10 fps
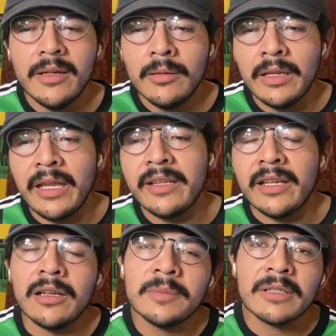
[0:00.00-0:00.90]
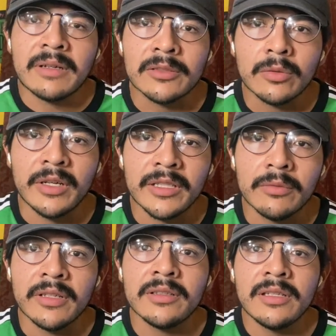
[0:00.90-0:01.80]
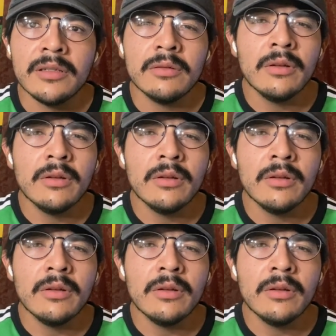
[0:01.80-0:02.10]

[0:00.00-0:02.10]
And comes around 2022,